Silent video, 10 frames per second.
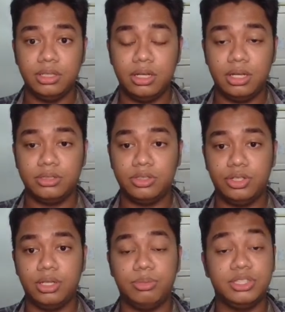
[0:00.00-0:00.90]

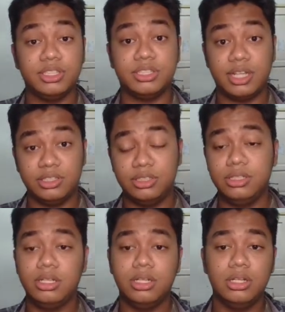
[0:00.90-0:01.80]
Number 6 is
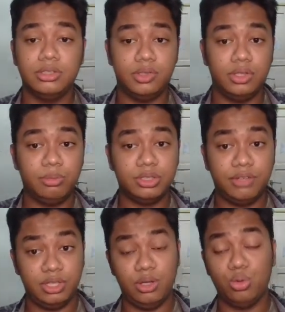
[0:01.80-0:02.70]
cancelled. So the number
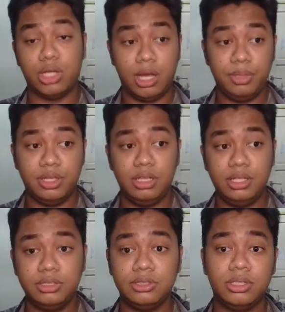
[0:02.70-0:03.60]
7 goes up in the
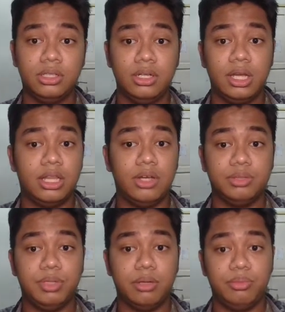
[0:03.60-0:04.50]
list, and now it's
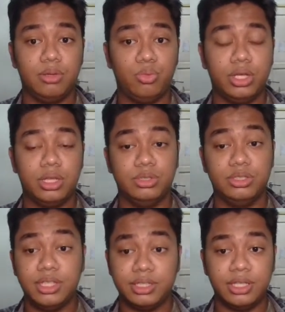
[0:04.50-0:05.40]
become booking number
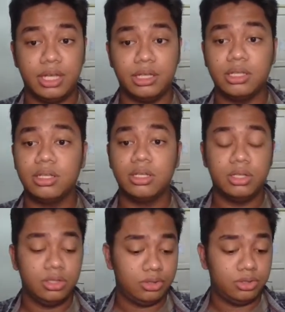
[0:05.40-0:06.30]
6 again.
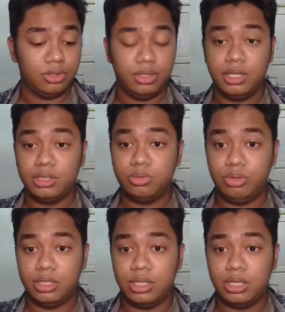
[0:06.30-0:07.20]
So next
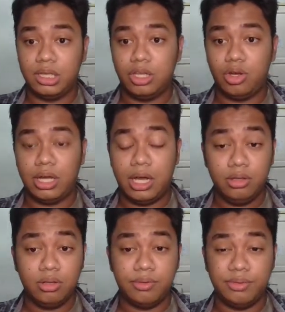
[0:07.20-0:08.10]
we can log
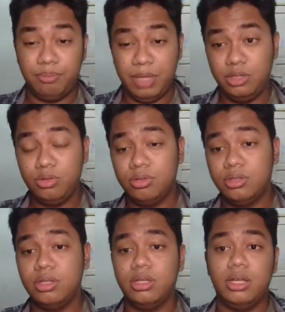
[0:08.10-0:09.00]
out of the menu,
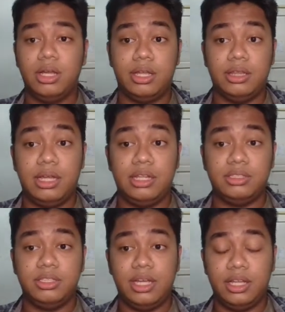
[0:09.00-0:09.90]
and that
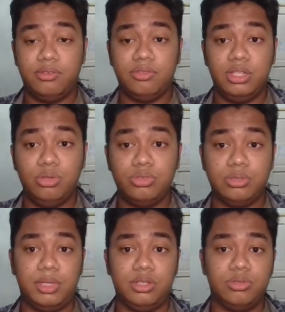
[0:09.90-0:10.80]
is the end of the user
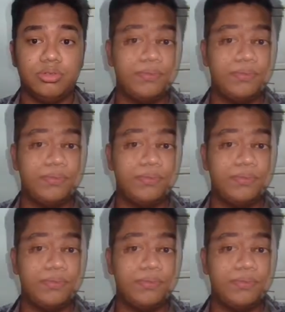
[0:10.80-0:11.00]
menu.